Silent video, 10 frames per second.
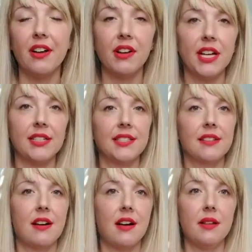out, it's
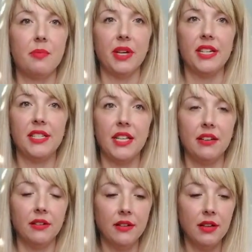not a big
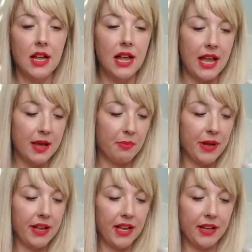deal.
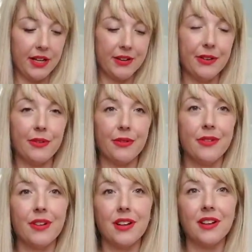But, you know,
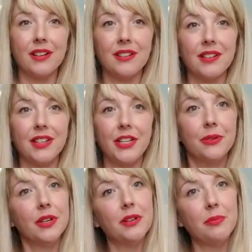
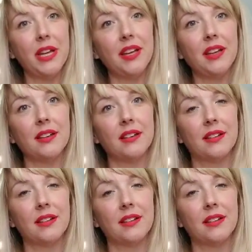you can make,